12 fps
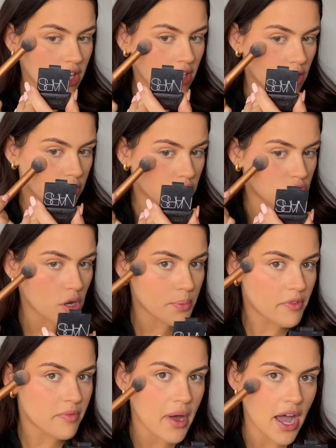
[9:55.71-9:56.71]
it on the top
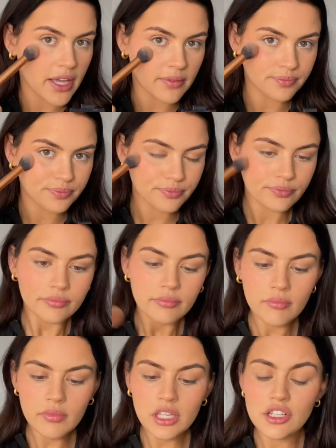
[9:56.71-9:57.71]
of my
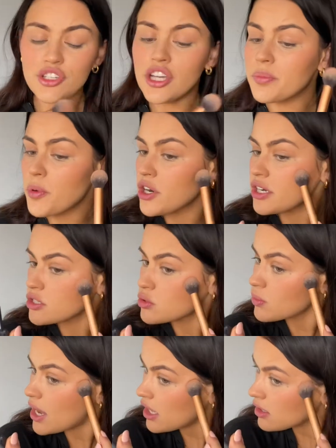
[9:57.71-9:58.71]
cheekbone as
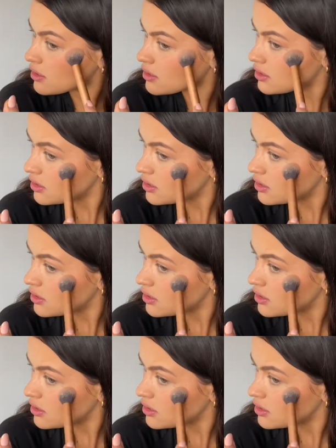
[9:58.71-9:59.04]
well.